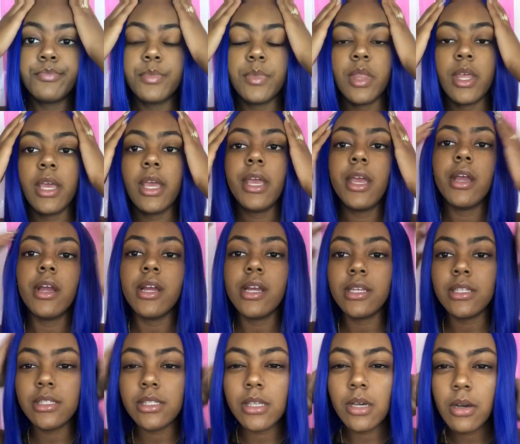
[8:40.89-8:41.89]
the hair
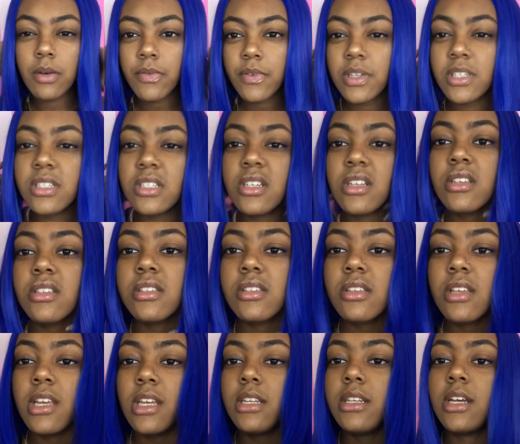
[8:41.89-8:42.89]
itself is
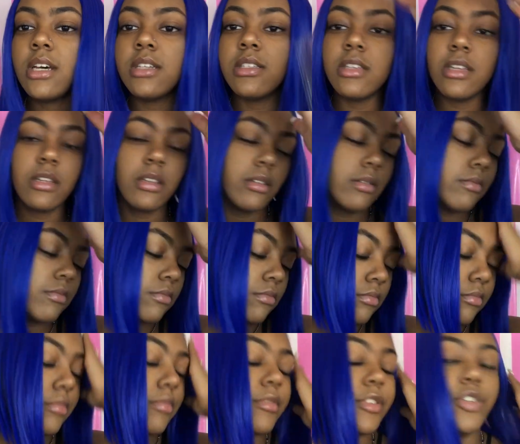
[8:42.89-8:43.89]
just, it doesn't
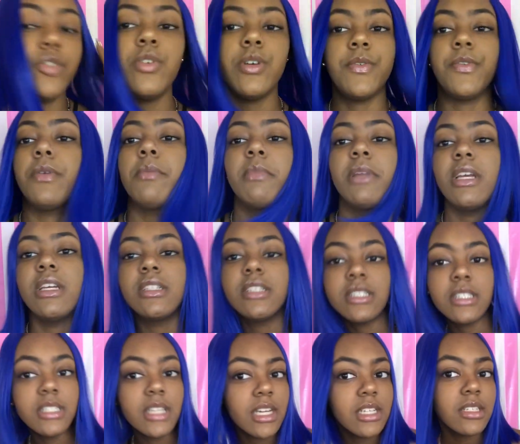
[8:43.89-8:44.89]
do it for me. It
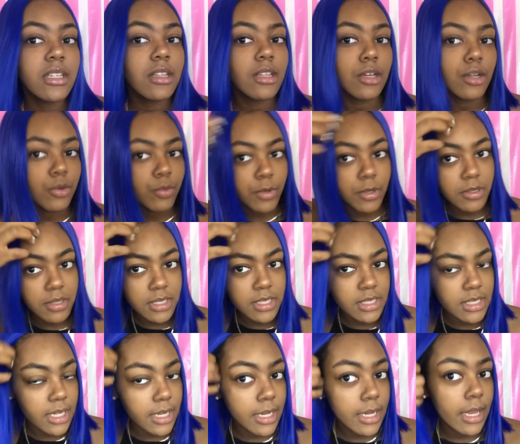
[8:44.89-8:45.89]
just doesn't look
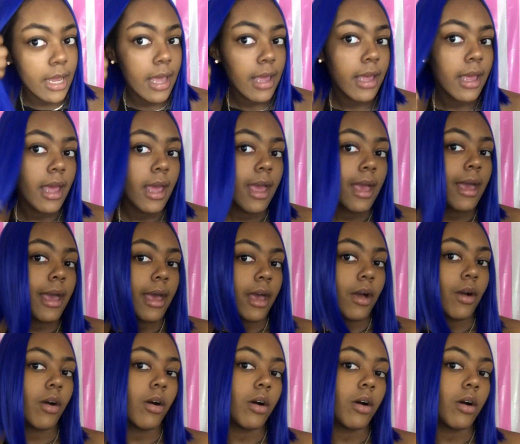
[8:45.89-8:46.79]
realistic at